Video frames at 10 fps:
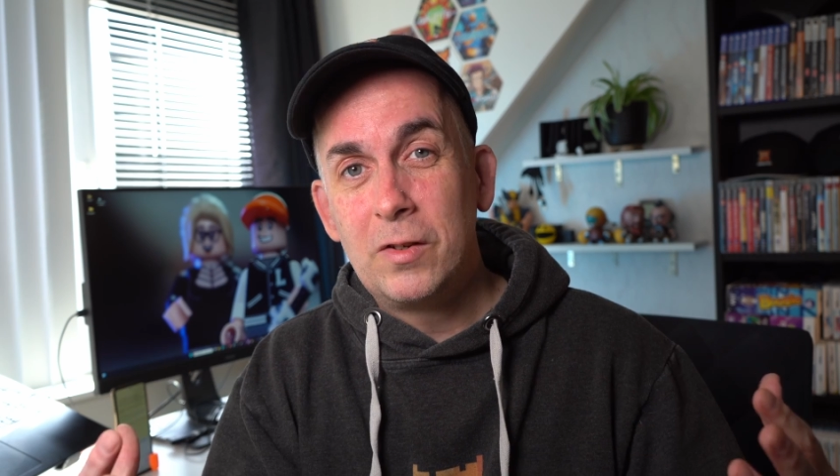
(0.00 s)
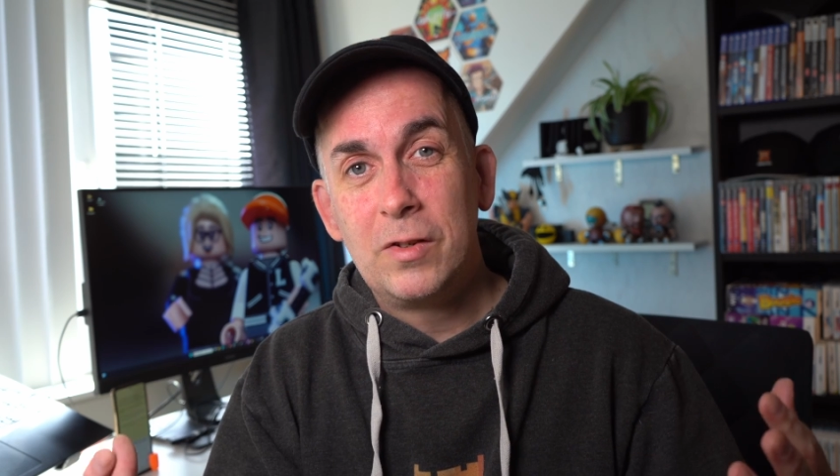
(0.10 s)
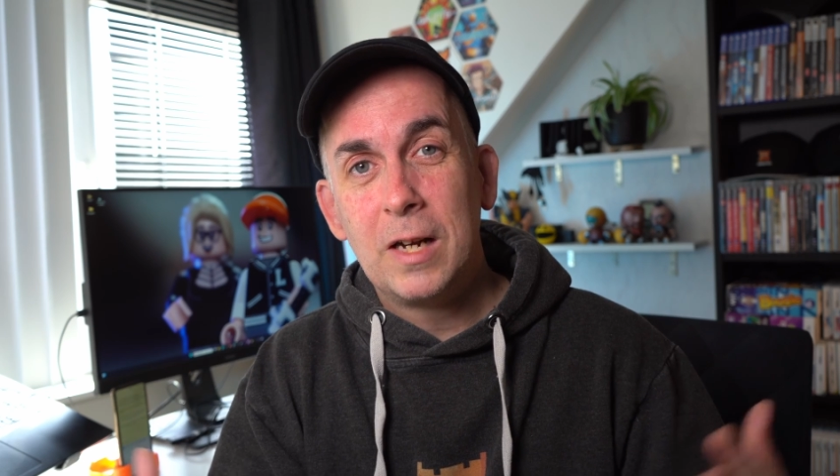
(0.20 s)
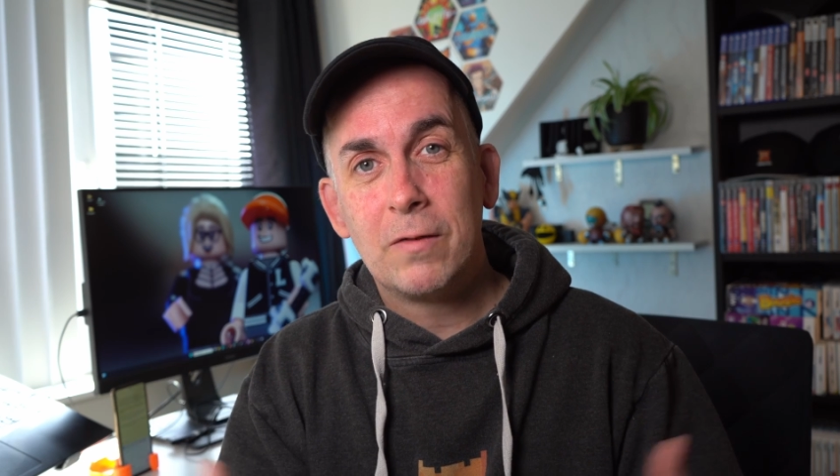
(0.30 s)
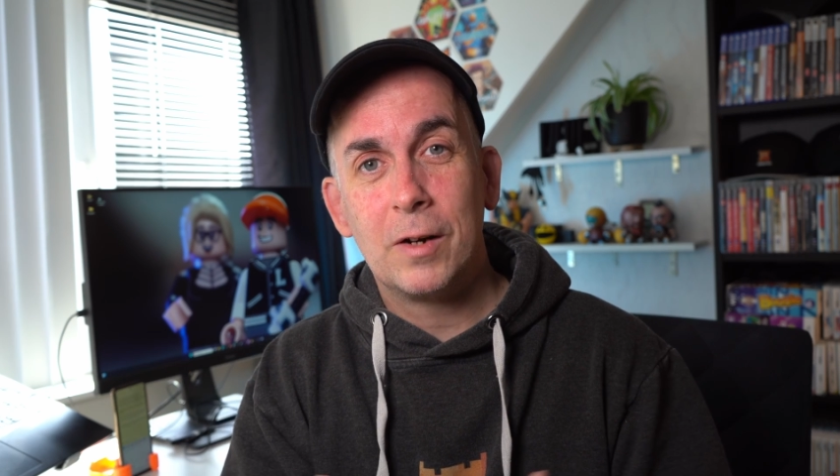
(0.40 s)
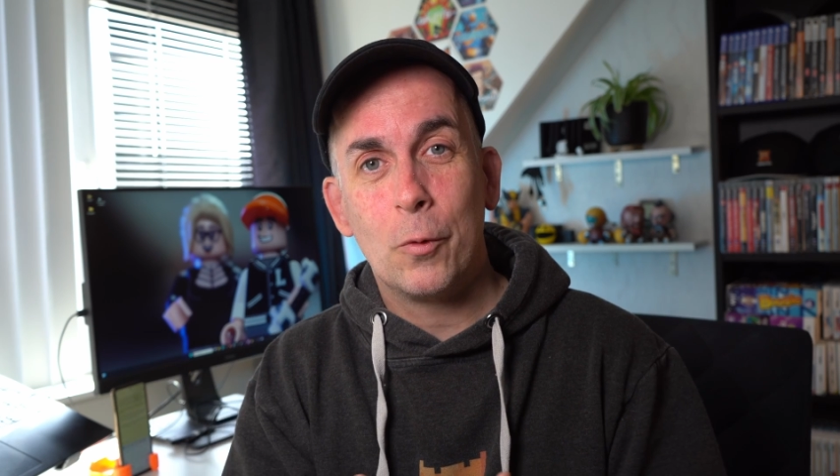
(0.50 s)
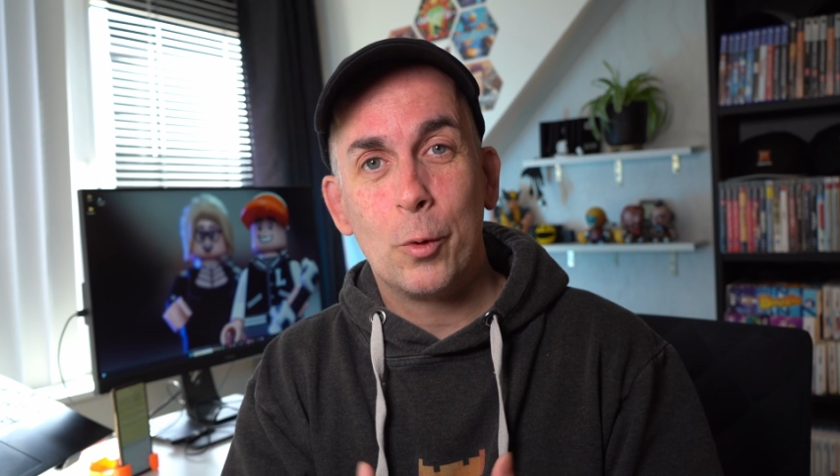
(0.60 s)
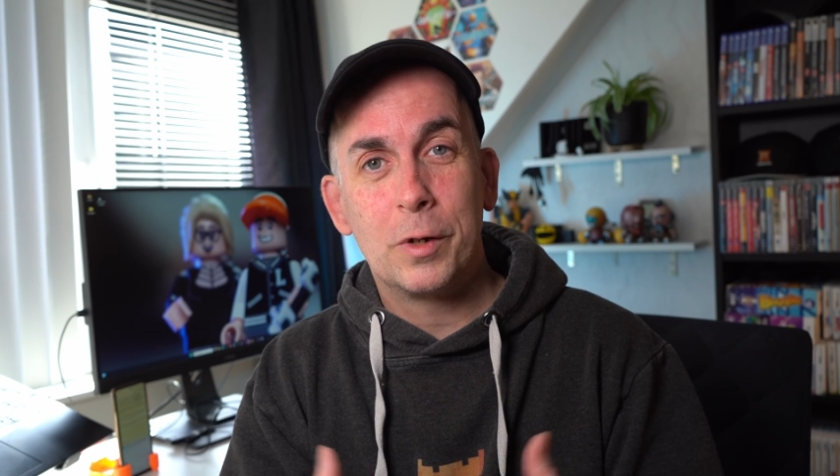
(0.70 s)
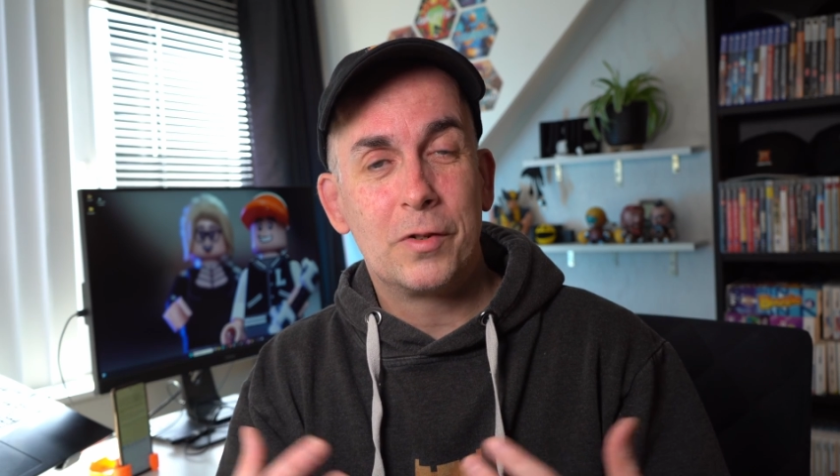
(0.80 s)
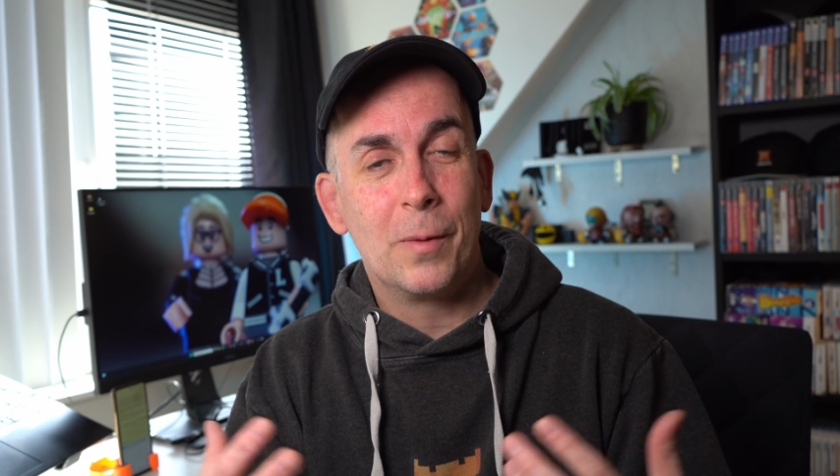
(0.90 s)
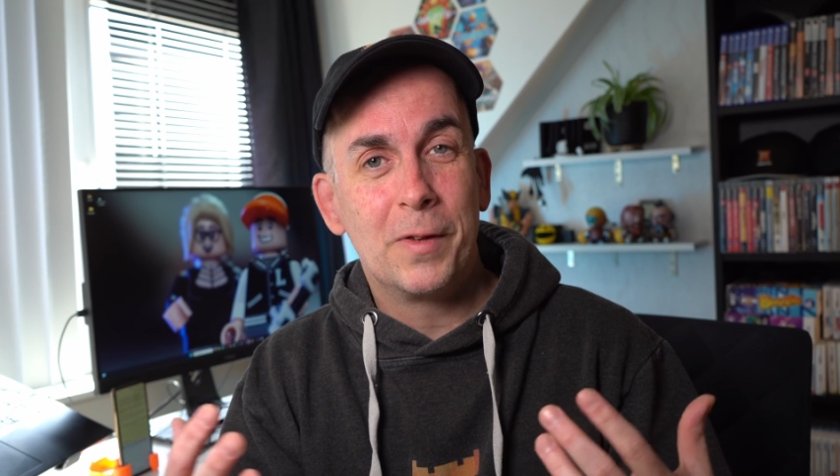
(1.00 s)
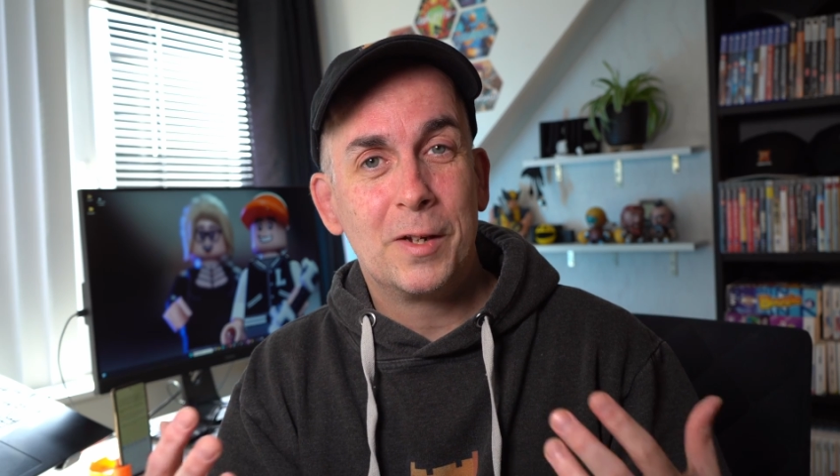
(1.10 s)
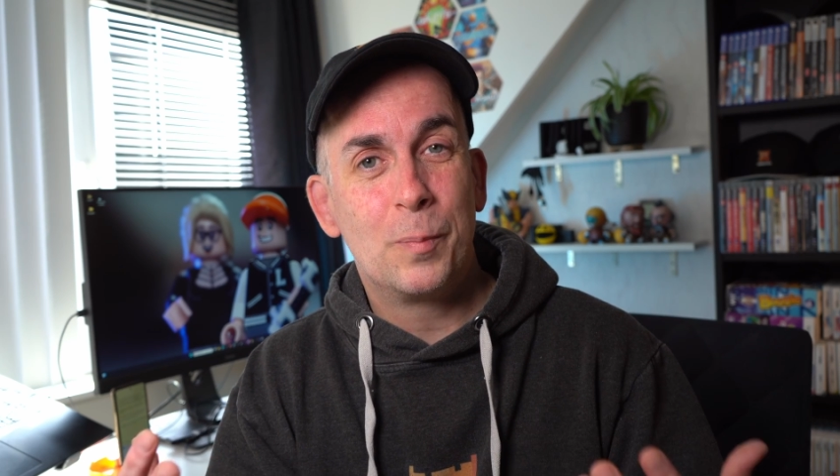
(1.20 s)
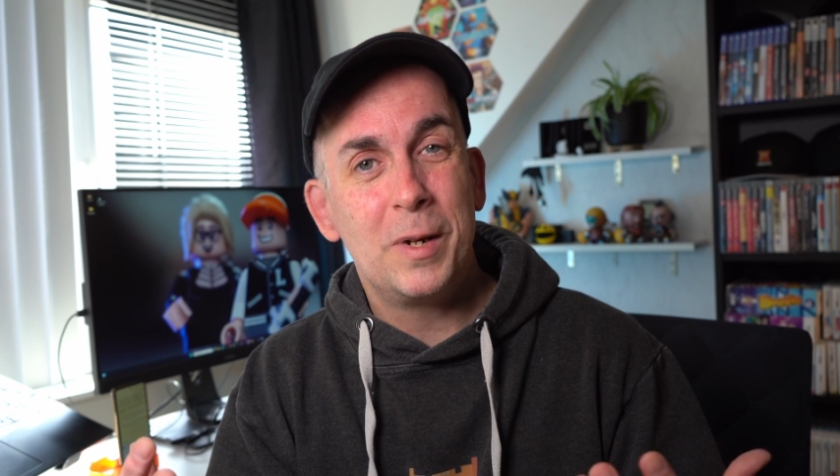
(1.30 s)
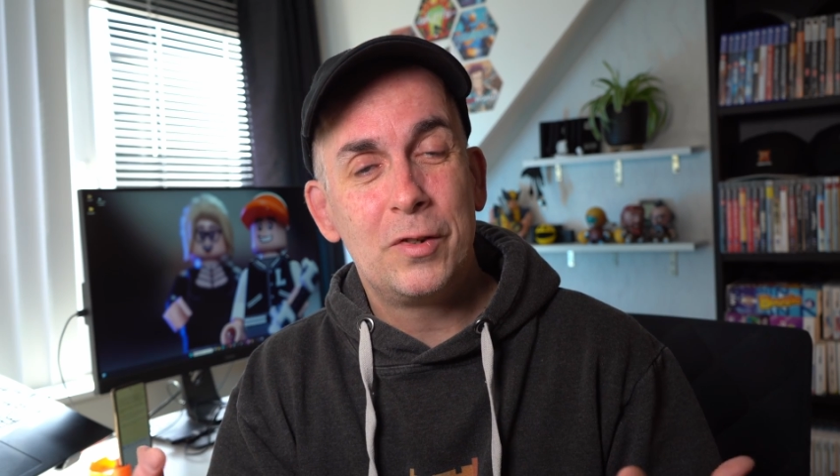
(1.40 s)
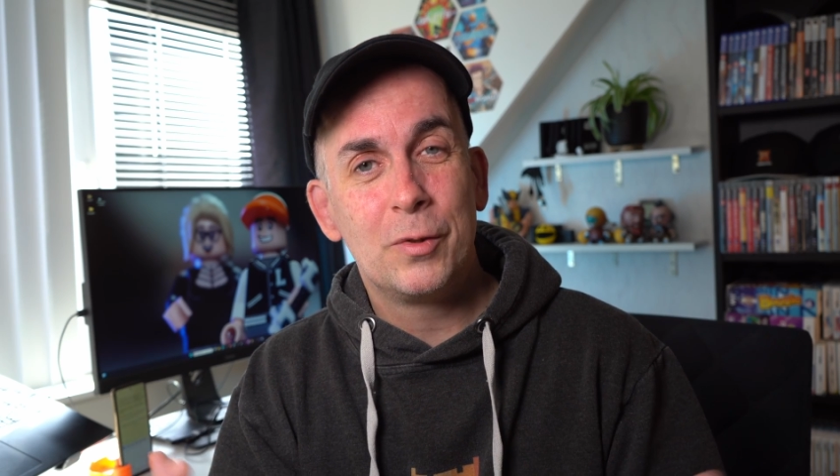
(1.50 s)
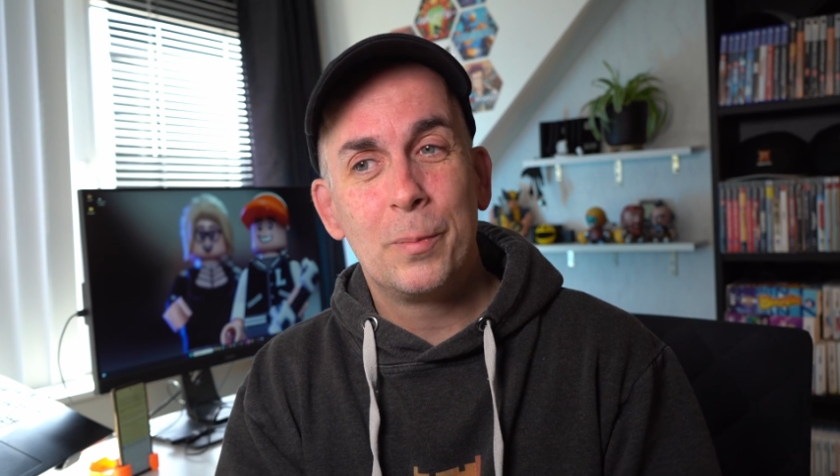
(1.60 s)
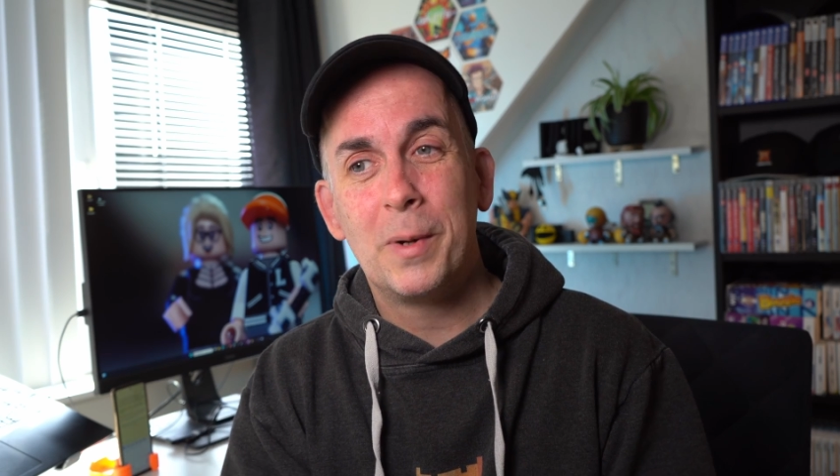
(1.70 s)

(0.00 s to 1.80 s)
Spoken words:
secret or something special,